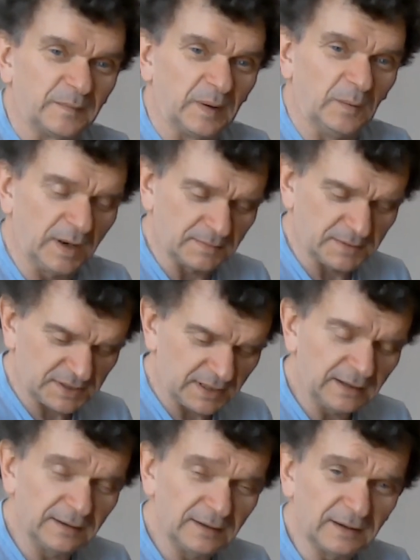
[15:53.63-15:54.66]
what I was
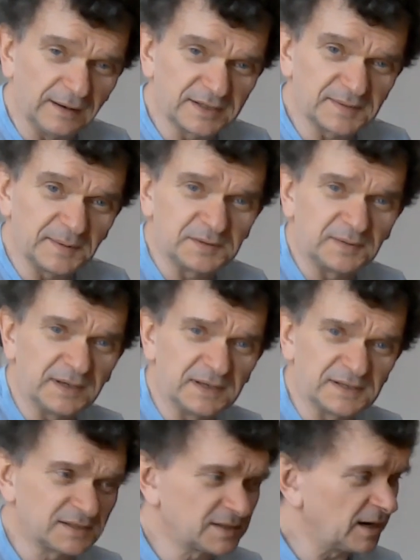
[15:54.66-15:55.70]
saying earlier, it's about
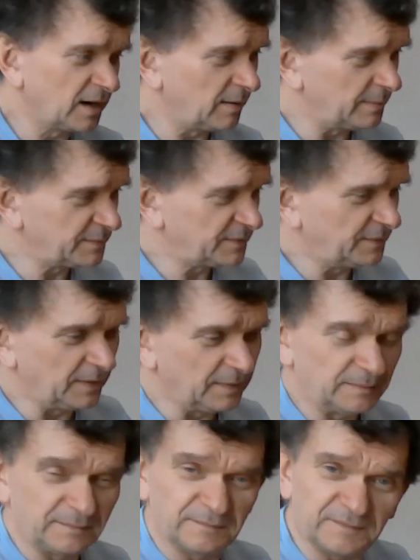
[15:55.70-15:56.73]
26 kilograms for
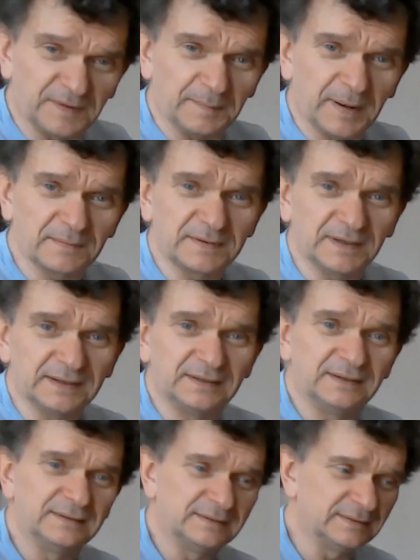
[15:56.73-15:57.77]
the mount
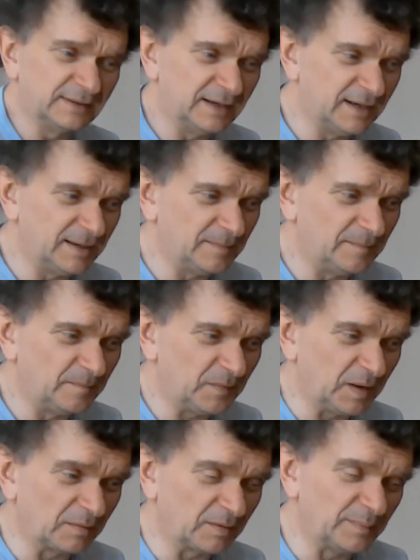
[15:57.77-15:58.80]
head,
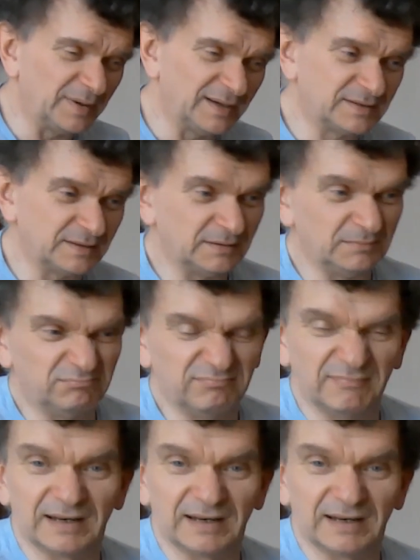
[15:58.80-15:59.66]
compared to